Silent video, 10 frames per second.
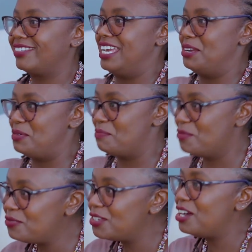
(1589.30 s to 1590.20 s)
and we
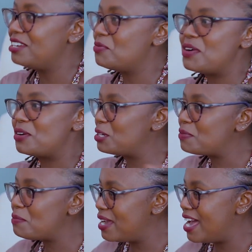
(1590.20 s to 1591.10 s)
moved on. We were not
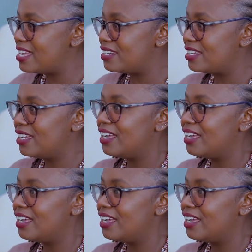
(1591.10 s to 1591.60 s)
prepared.